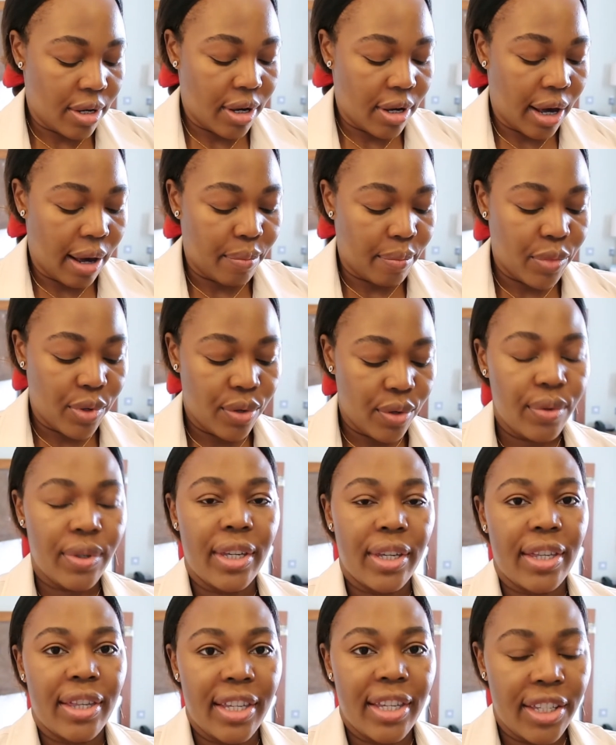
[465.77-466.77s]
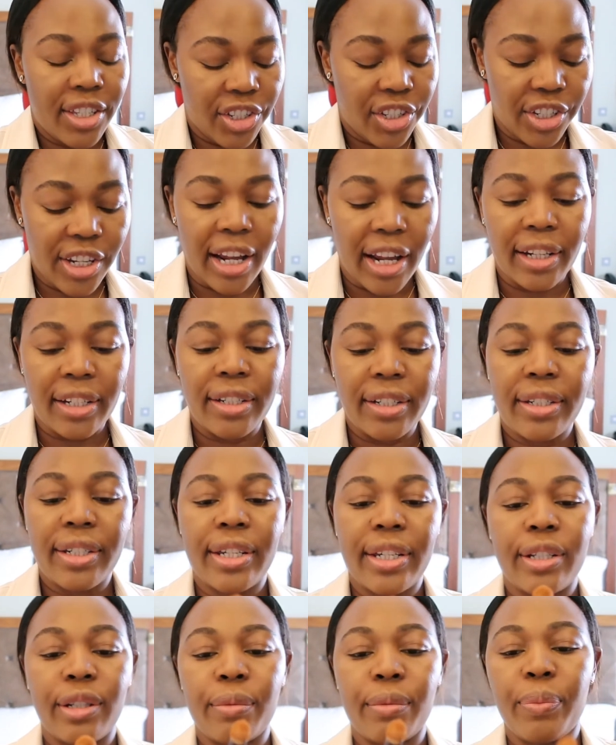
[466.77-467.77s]
I'm using this Charlotte
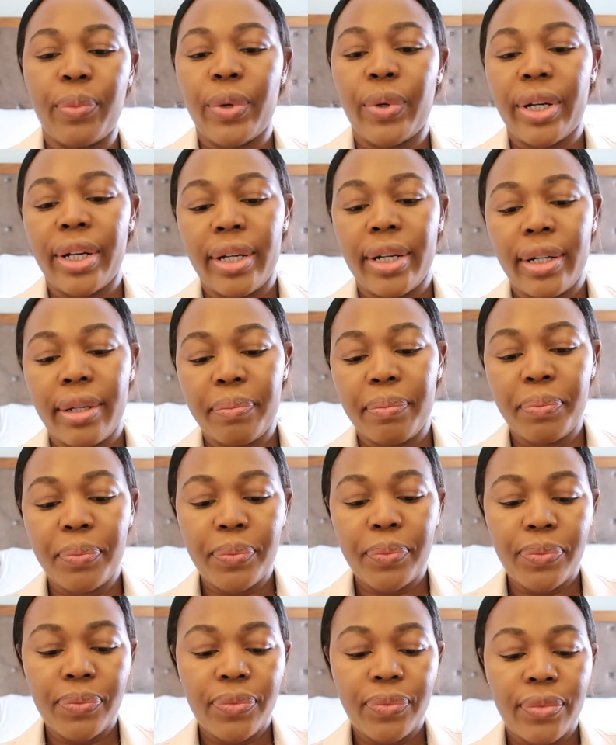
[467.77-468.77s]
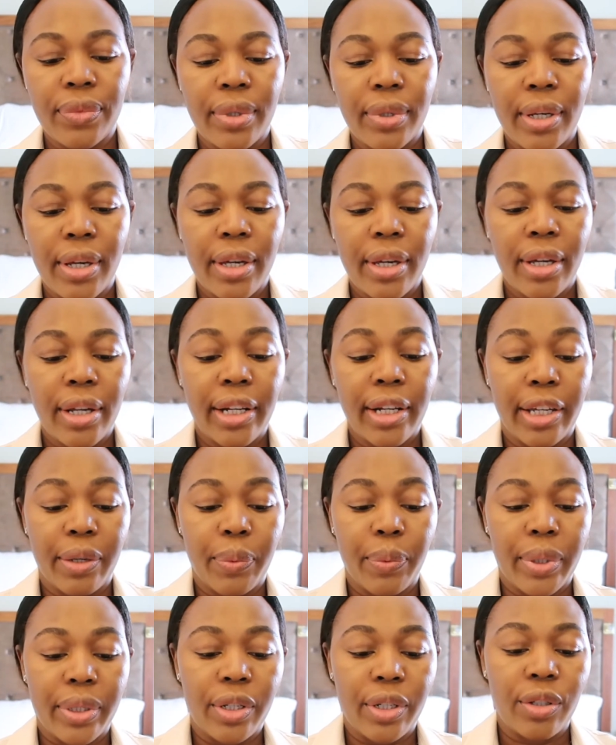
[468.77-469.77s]
Tilbury
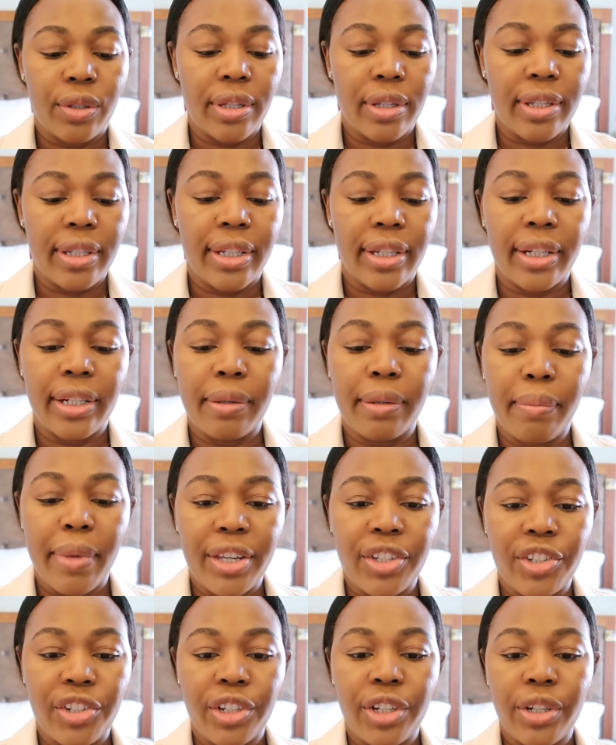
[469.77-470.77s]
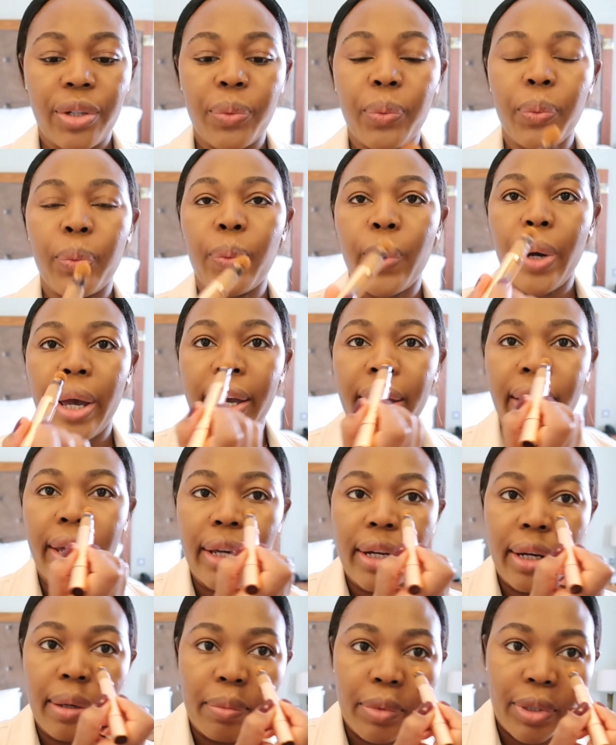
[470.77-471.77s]
liquid concealer Magic Away,
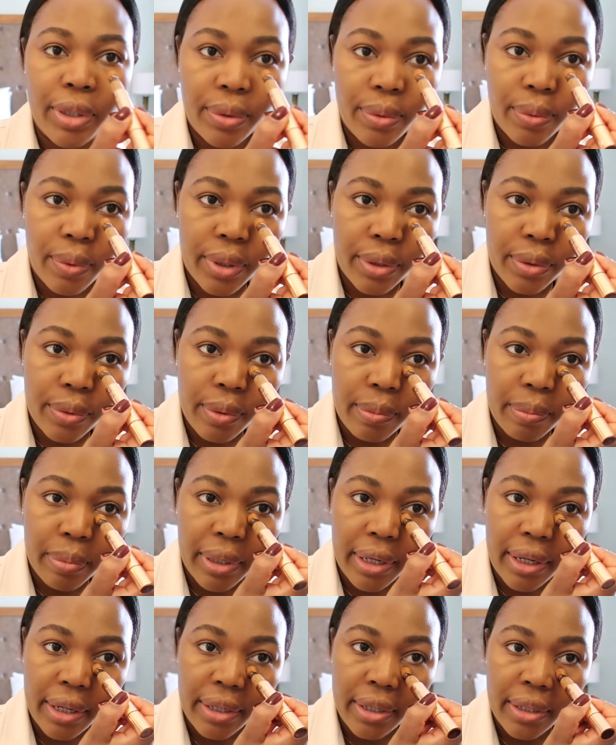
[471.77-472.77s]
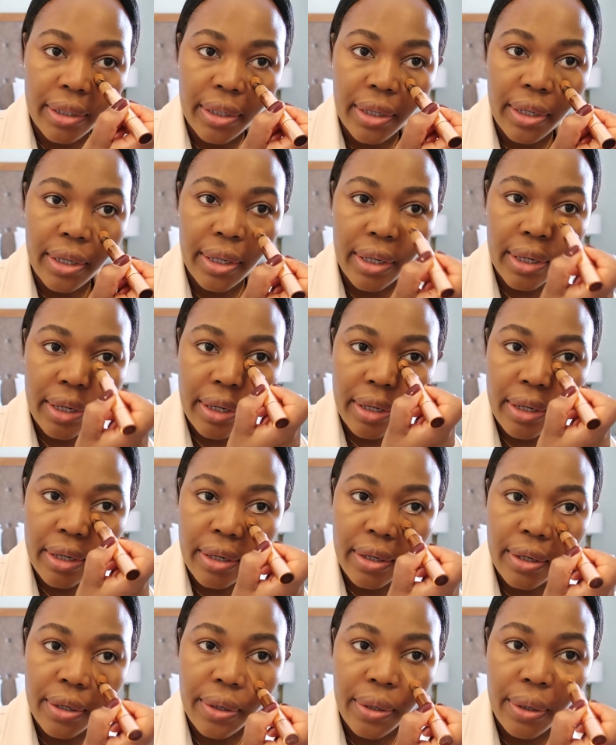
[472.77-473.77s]
and I'm just going to apply it
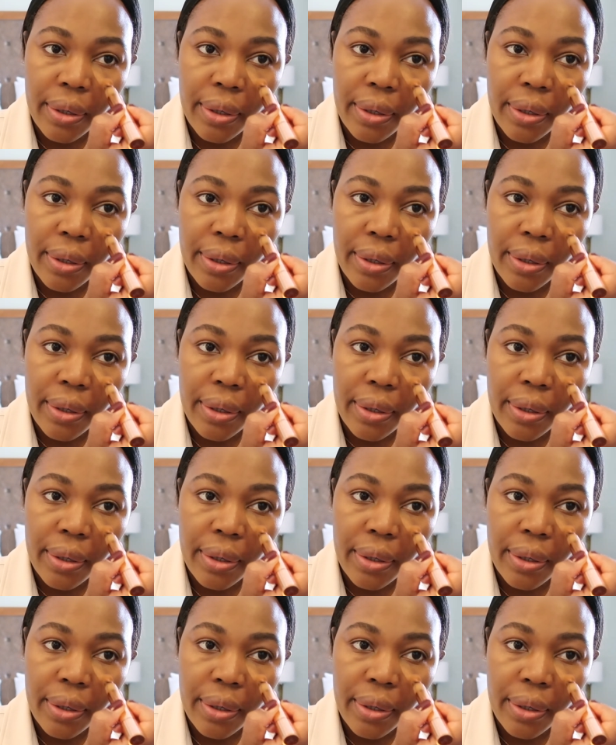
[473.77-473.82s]
here.